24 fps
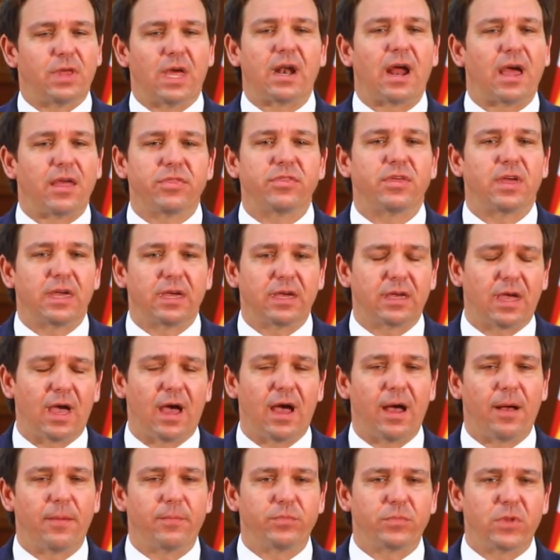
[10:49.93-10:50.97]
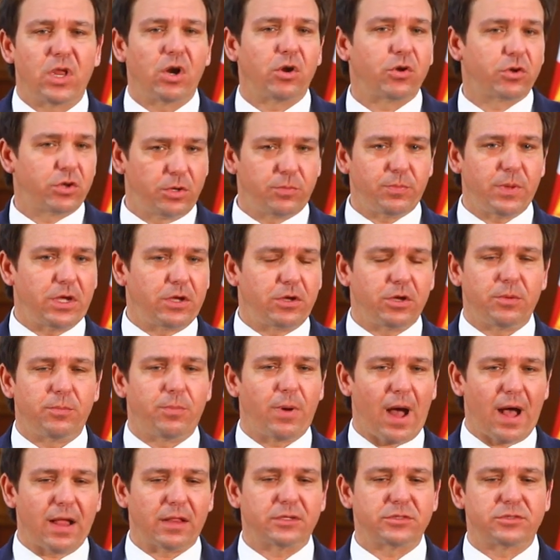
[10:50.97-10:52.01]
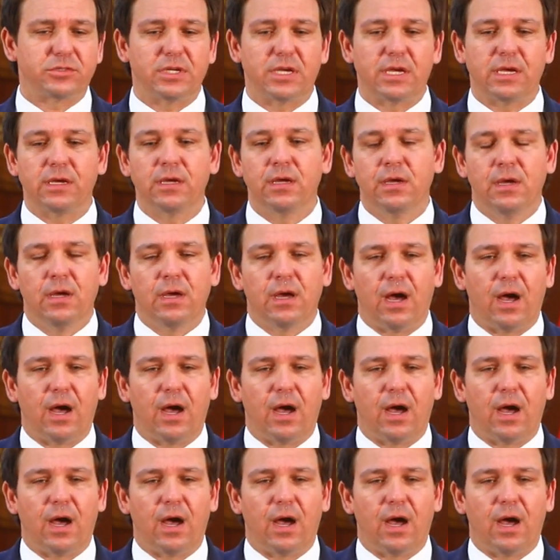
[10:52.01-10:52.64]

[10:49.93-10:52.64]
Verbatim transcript: that I think um, you know could be good policy.